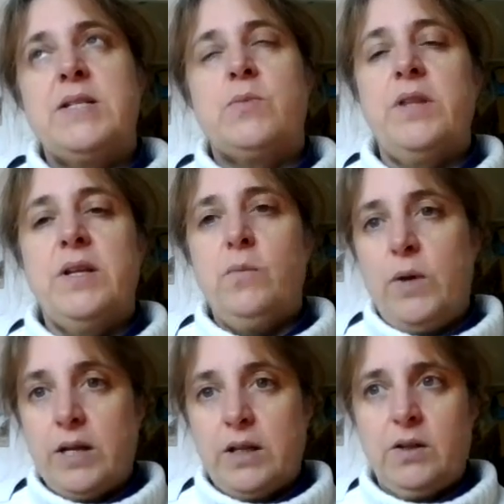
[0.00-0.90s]
And it's one that
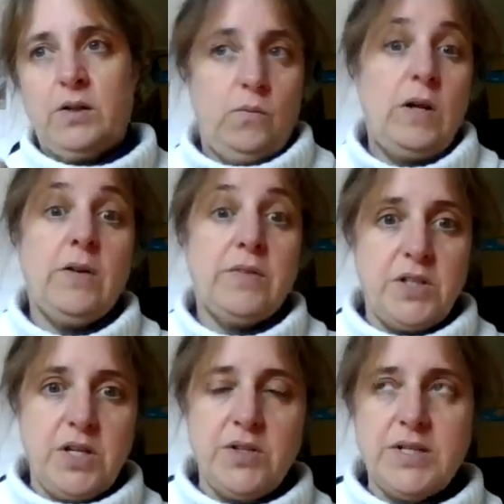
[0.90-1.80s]
we
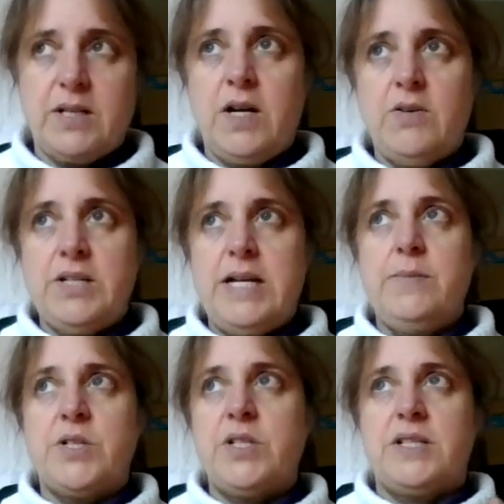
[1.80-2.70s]
often use at Clara
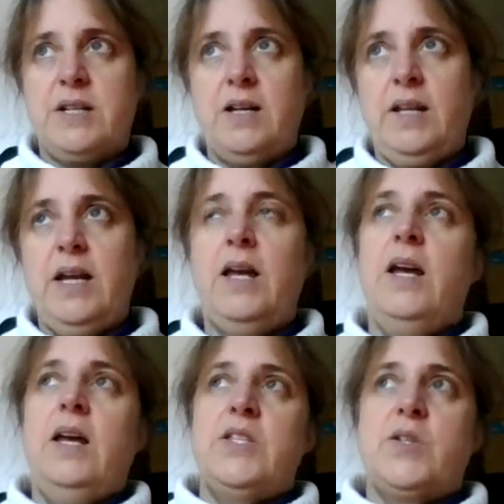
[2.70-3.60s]
James just to kind of like
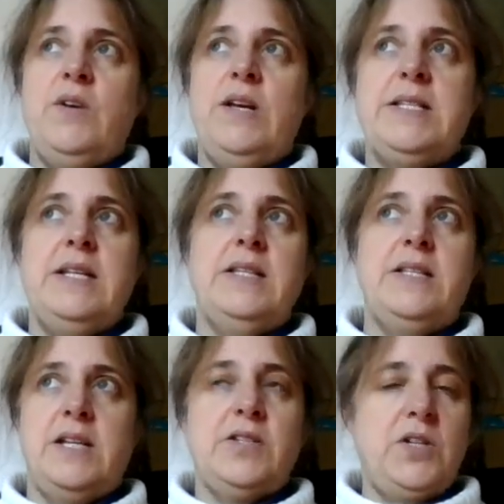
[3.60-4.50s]
squeeze
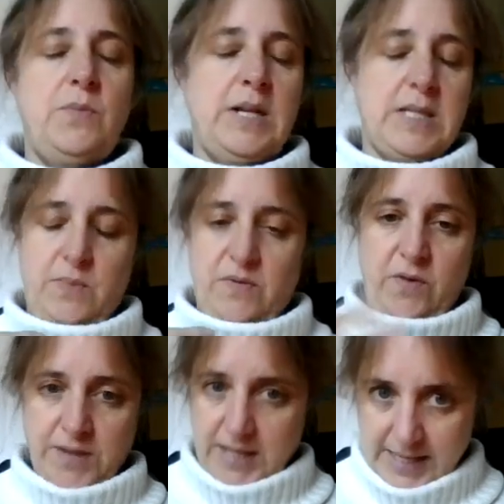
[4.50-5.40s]
into 2 minutes
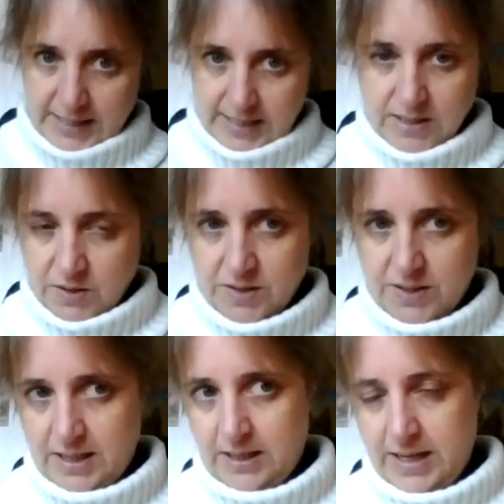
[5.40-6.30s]
before the lesson ends or
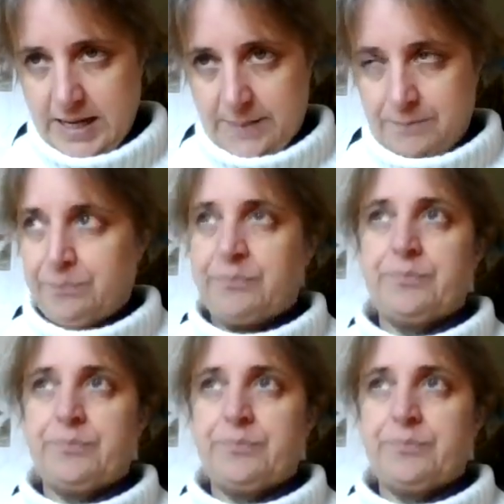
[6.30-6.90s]
something like that.